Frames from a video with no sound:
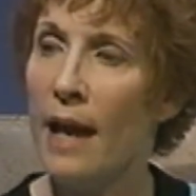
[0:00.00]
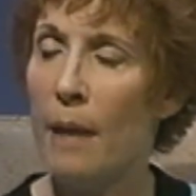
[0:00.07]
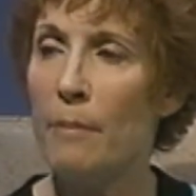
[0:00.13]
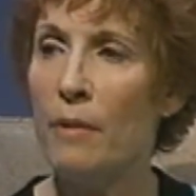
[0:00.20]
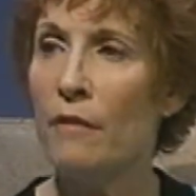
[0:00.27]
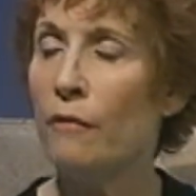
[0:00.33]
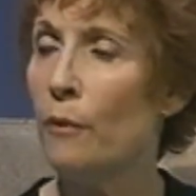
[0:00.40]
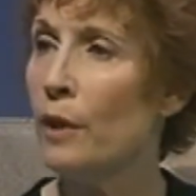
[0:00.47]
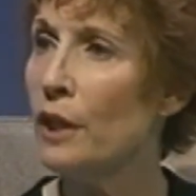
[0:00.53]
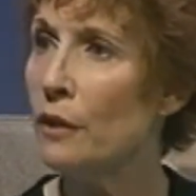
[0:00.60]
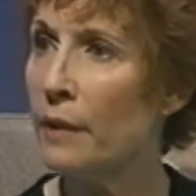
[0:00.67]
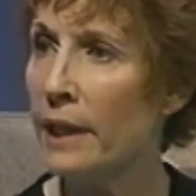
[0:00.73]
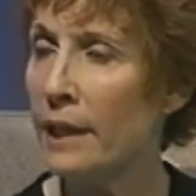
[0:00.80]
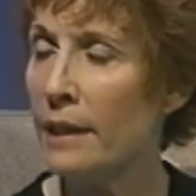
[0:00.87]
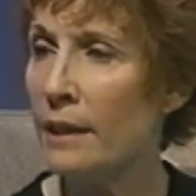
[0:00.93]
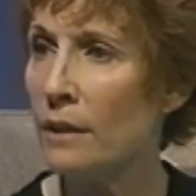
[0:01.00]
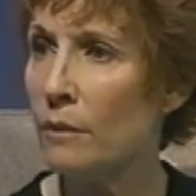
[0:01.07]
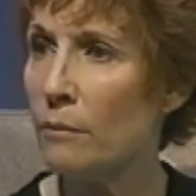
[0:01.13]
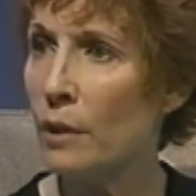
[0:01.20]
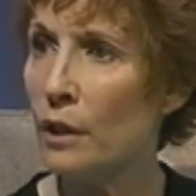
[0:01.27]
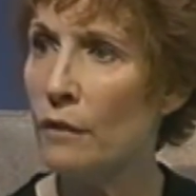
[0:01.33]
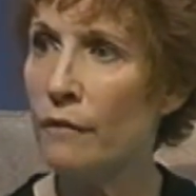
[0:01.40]
And before you're hitting
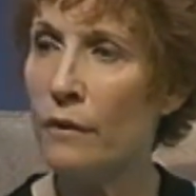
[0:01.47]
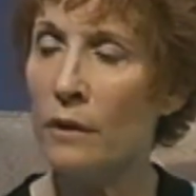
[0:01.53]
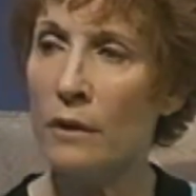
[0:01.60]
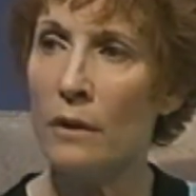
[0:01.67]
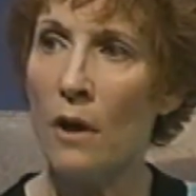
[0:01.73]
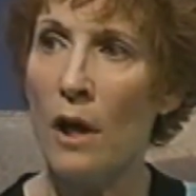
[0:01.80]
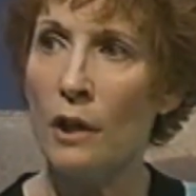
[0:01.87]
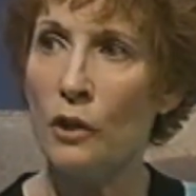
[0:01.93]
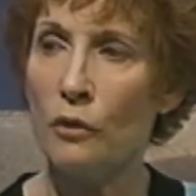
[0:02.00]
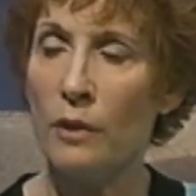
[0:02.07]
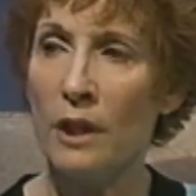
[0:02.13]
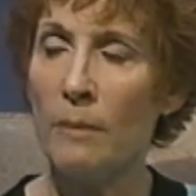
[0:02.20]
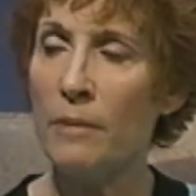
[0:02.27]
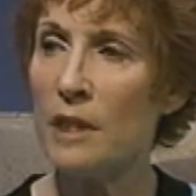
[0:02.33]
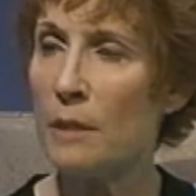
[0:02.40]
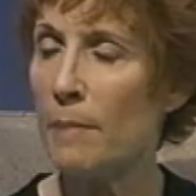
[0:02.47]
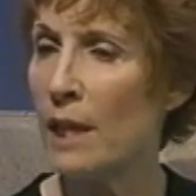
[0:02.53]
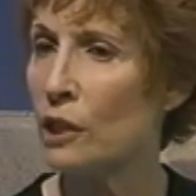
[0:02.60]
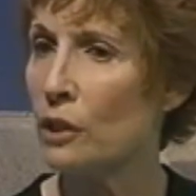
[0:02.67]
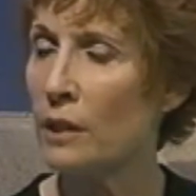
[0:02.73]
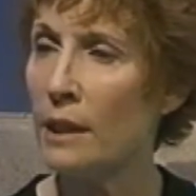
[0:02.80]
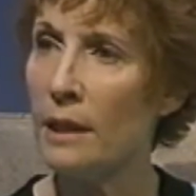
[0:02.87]
the road for a long trip,
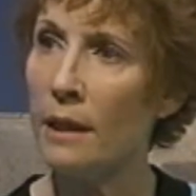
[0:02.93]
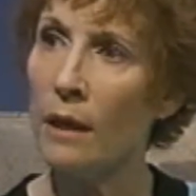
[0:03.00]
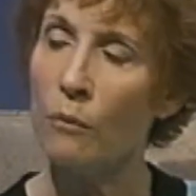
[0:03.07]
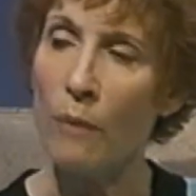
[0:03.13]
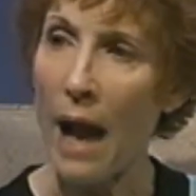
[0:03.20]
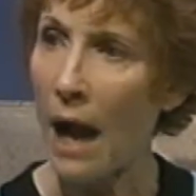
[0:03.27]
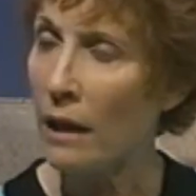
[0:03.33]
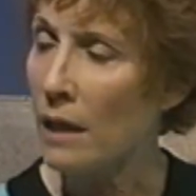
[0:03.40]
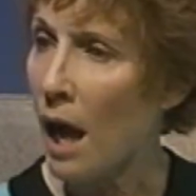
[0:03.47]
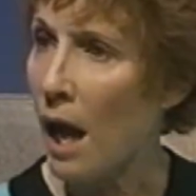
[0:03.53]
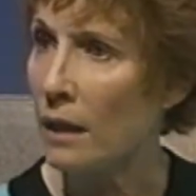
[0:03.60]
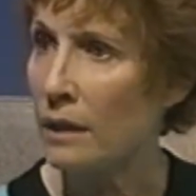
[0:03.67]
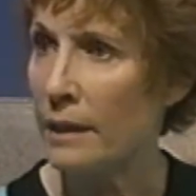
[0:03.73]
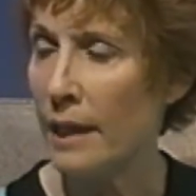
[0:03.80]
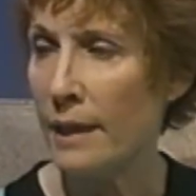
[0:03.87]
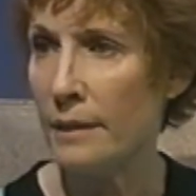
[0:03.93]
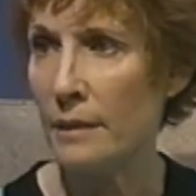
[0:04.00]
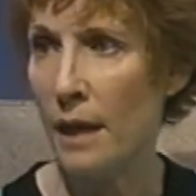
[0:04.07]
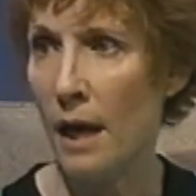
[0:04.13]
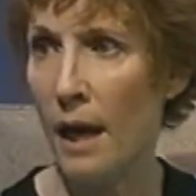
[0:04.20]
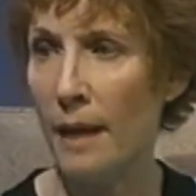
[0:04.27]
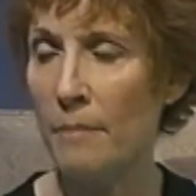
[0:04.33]
especially around holiday
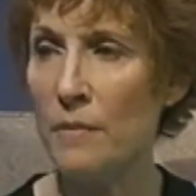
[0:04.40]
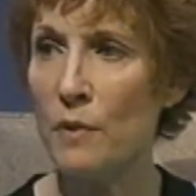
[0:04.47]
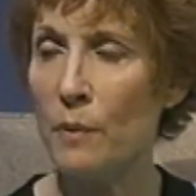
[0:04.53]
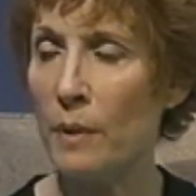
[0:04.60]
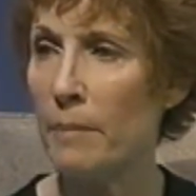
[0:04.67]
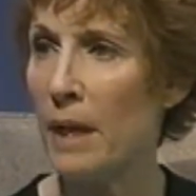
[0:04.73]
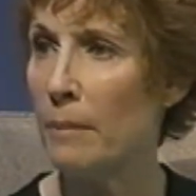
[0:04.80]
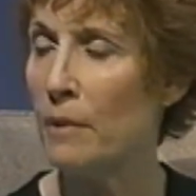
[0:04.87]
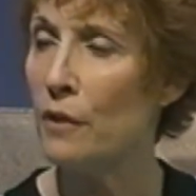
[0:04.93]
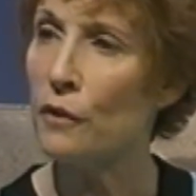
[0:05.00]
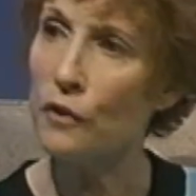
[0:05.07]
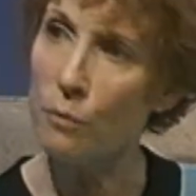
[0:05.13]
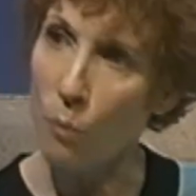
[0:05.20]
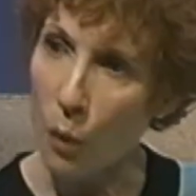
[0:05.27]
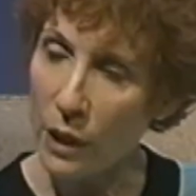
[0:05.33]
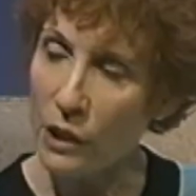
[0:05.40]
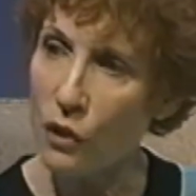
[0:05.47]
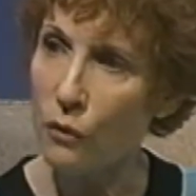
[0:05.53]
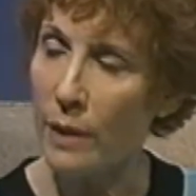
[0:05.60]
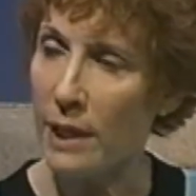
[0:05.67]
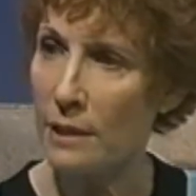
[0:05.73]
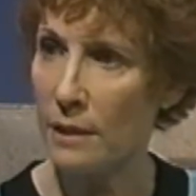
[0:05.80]
times where maybe there's more
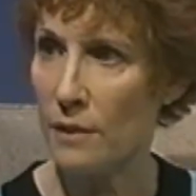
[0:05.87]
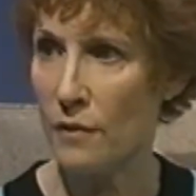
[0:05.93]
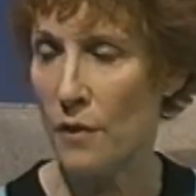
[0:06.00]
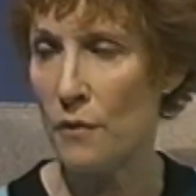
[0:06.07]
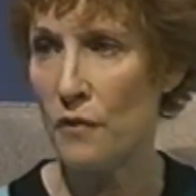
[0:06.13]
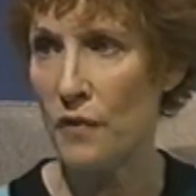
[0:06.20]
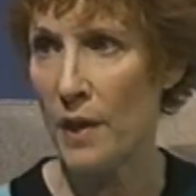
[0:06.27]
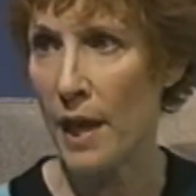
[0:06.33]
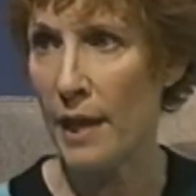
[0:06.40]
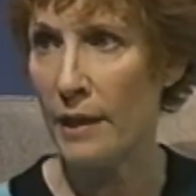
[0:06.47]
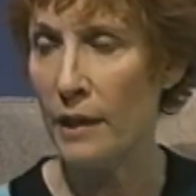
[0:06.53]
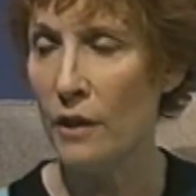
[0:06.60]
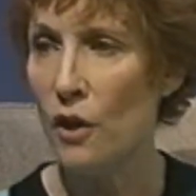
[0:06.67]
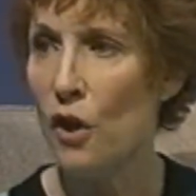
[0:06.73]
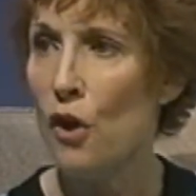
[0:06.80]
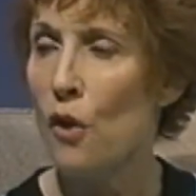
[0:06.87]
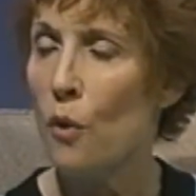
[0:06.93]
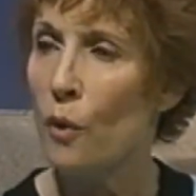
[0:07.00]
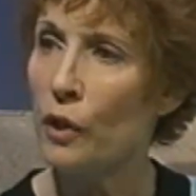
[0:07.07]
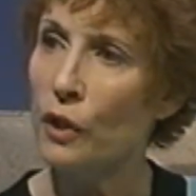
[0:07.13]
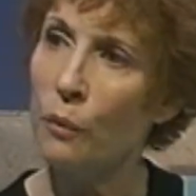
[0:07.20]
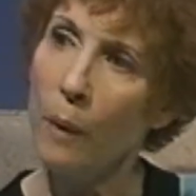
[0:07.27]
stress associated,
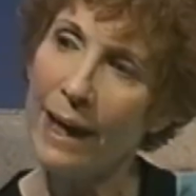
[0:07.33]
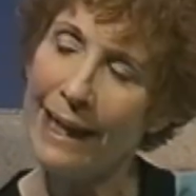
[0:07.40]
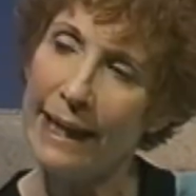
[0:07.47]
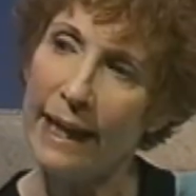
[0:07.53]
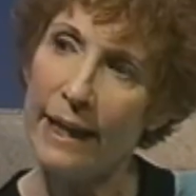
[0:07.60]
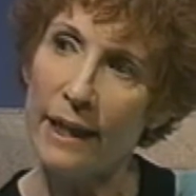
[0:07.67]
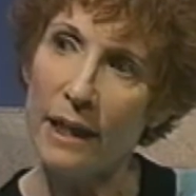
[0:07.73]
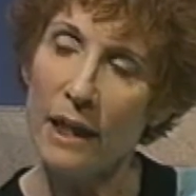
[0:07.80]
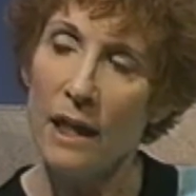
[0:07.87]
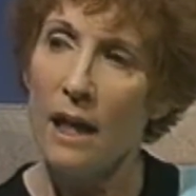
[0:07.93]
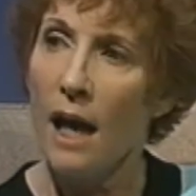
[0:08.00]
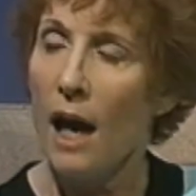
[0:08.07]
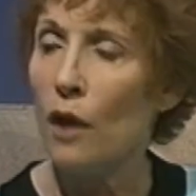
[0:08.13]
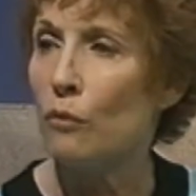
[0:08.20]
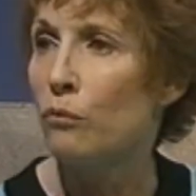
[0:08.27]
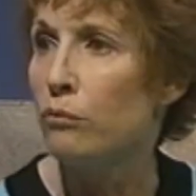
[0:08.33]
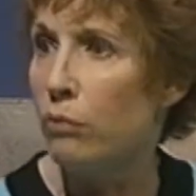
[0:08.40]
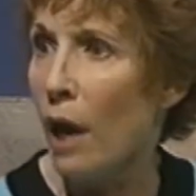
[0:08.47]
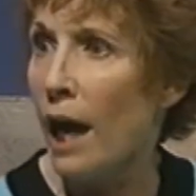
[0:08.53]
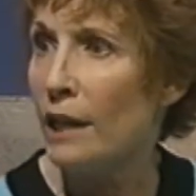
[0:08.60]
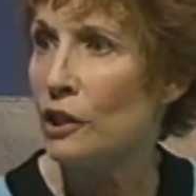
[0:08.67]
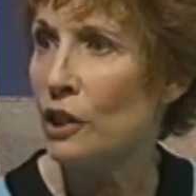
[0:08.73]
or you want to get a
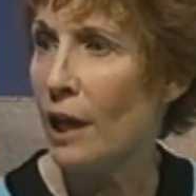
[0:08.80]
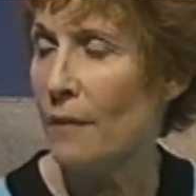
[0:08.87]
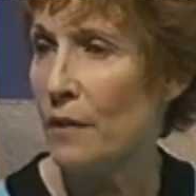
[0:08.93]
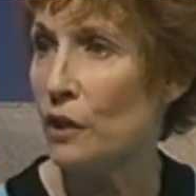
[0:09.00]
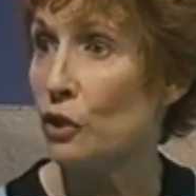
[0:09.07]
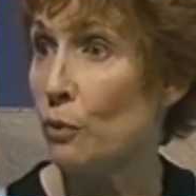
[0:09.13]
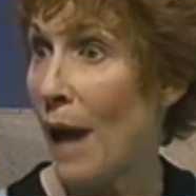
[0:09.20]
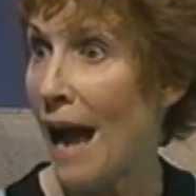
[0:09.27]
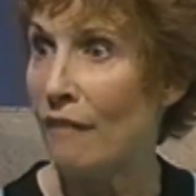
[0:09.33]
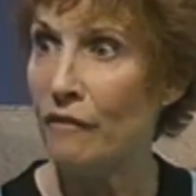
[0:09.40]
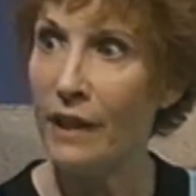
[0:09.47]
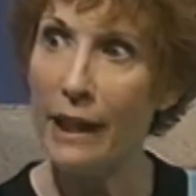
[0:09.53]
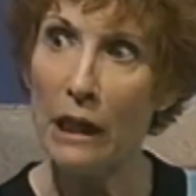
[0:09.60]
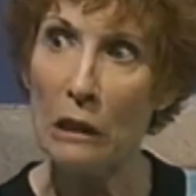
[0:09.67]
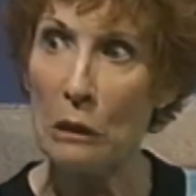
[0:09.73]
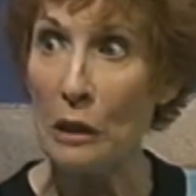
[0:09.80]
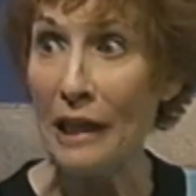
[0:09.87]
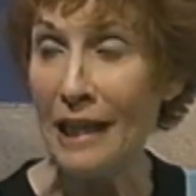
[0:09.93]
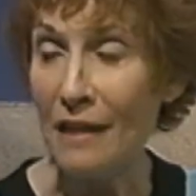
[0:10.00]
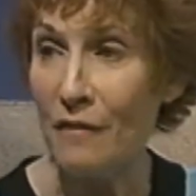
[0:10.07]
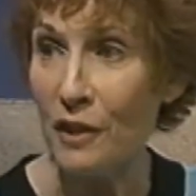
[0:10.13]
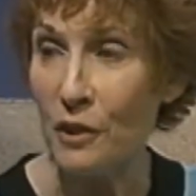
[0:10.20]
rush on the traffic and
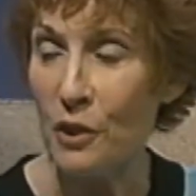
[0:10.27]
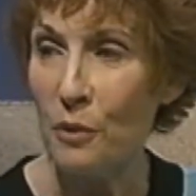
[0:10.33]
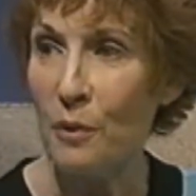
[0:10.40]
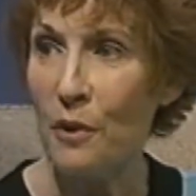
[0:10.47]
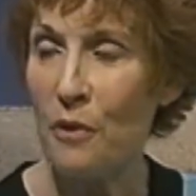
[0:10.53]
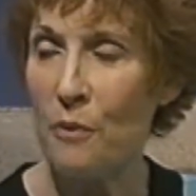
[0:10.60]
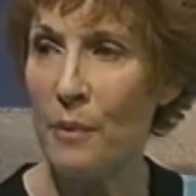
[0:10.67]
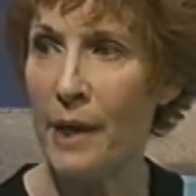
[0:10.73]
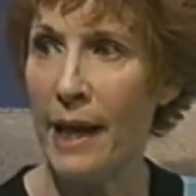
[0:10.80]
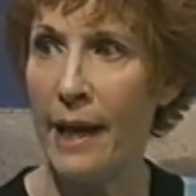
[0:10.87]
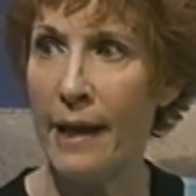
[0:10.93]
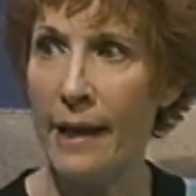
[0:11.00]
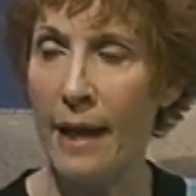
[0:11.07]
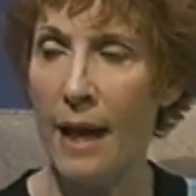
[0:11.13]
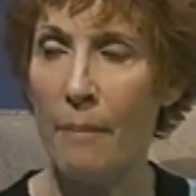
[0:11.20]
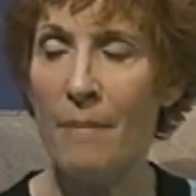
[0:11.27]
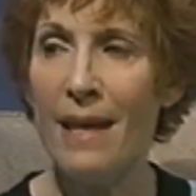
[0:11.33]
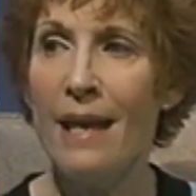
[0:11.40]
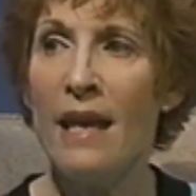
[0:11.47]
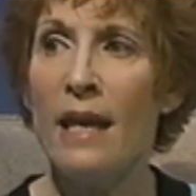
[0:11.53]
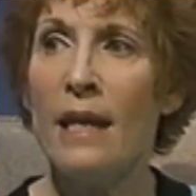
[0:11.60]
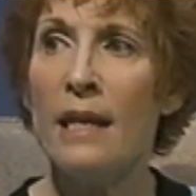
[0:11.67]
leave at 2 or 3 a.m.,
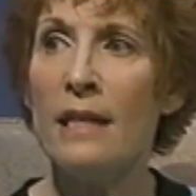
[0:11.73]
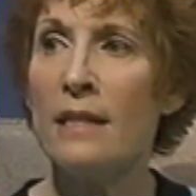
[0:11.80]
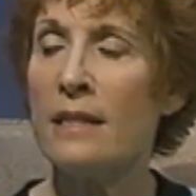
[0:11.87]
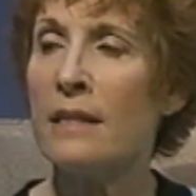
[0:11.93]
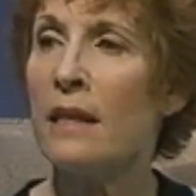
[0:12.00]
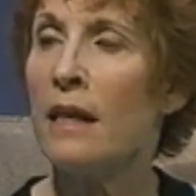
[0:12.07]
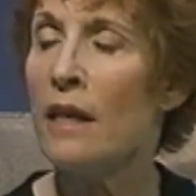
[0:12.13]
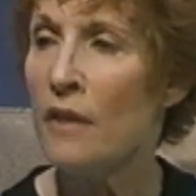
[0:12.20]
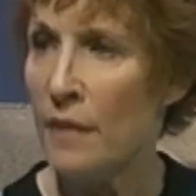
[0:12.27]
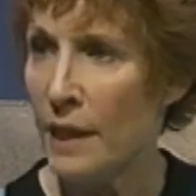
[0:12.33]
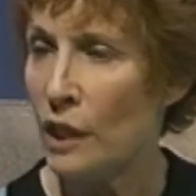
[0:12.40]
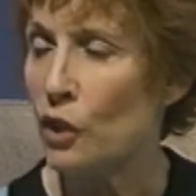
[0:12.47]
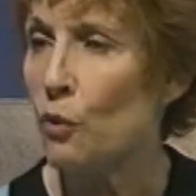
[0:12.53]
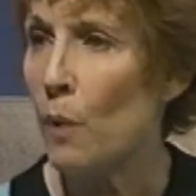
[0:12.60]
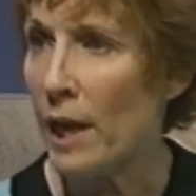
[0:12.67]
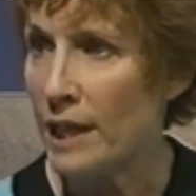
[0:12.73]
is think